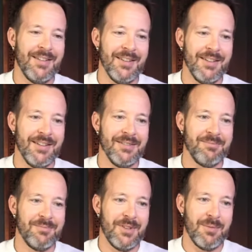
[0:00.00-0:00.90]

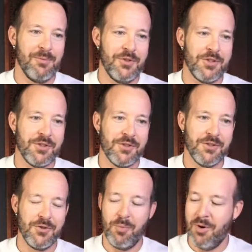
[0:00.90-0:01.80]
I'm
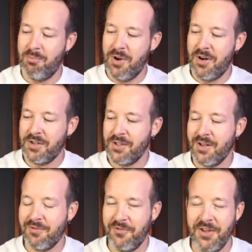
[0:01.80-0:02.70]
super embarrassed
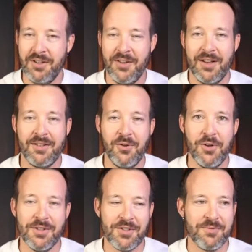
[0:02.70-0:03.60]
that I failed that
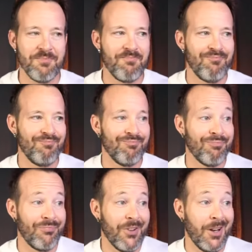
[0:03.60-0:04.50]
quiz.
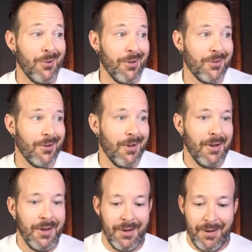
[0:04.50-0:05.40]
Anyways,
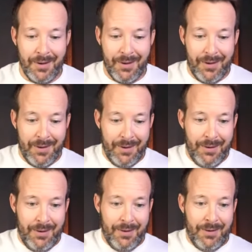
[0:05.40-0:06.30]

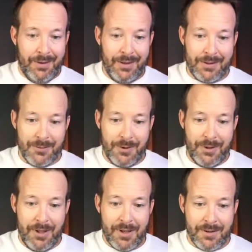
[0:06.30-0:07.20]
that's what
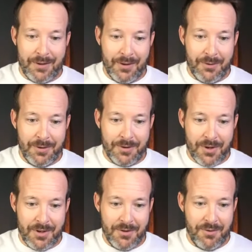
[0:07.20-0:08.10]
you get when you
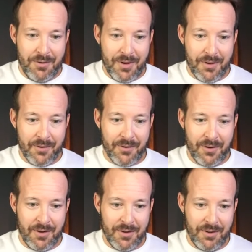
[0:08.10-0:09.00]
try to do things
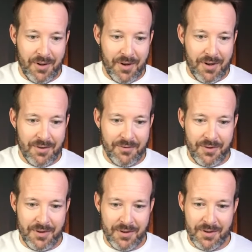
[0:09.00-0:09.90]
live
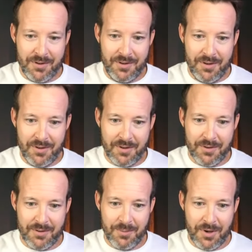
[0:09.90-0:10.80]
on the internet,
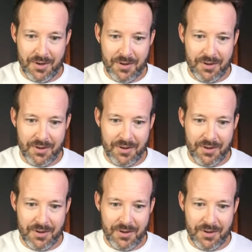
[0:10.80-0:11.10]
Mark.